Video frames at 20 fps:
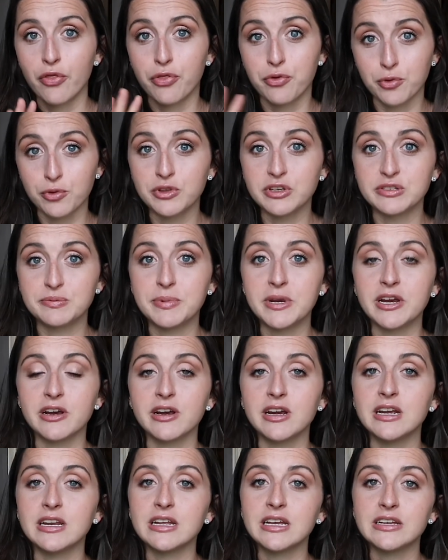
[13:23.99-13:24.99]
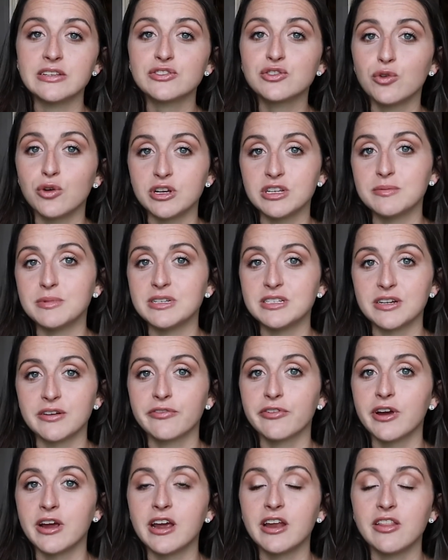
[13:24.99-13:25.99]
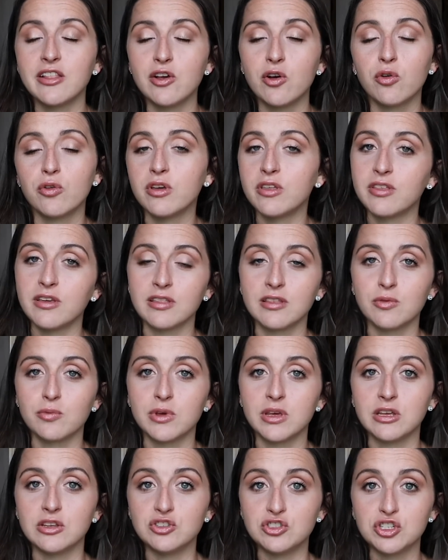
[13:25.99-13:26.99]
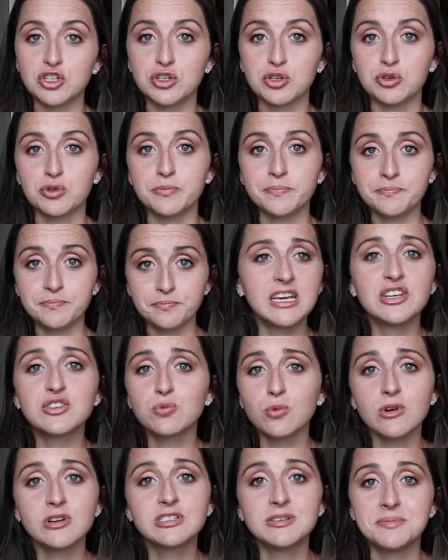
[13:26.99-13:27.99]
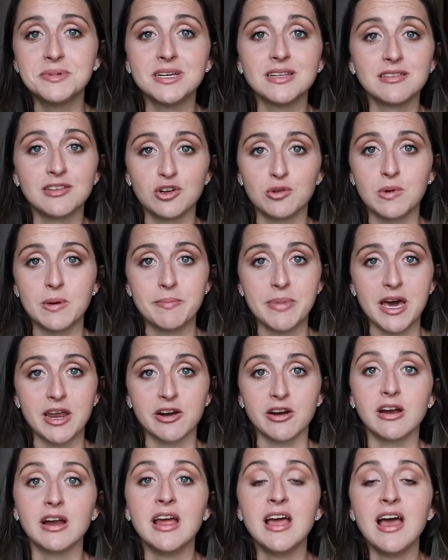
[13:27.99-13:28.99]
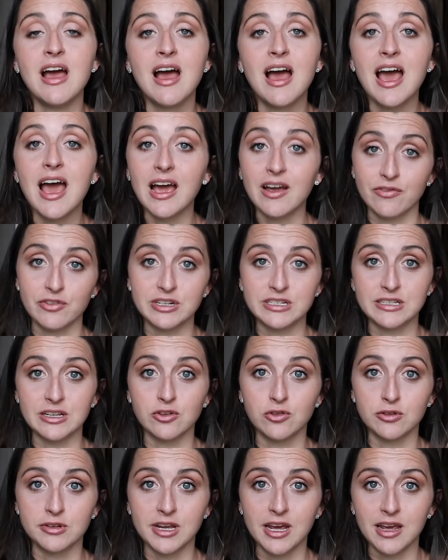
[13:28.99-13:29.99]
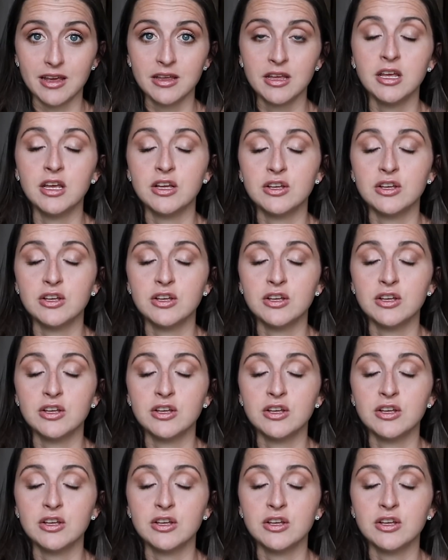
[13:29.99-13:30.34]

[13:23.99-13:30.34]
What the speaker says: through this period is going to be different, and the only thing that we can do is work to be a little bit better every single day.